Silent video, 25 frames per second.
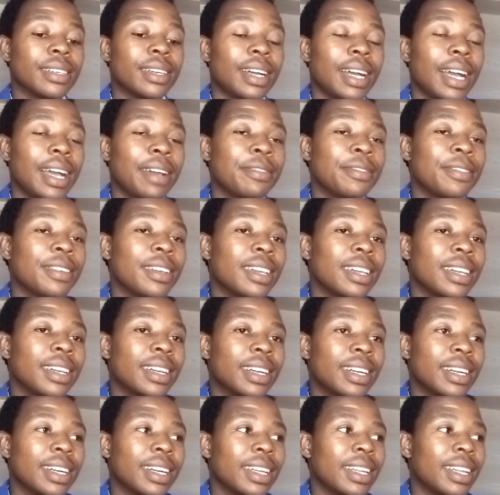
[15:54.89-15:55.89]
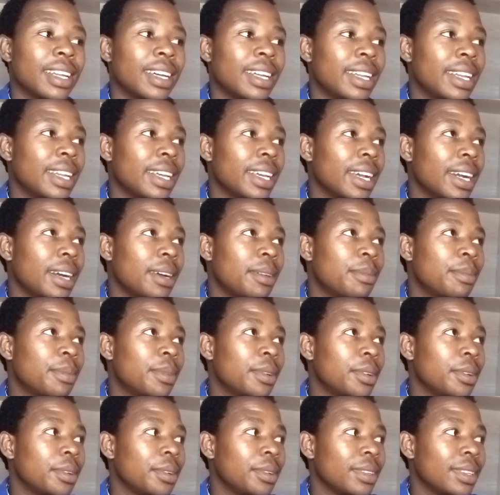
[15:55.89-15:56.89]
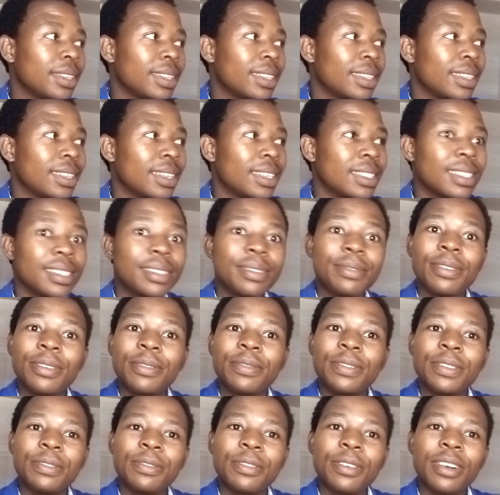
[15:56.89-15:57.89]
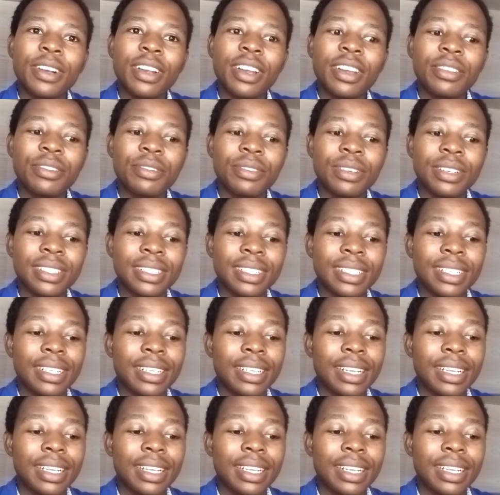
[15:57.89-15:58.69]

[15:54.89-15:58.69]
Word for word: I think finally about is it 54 countries? Yeah.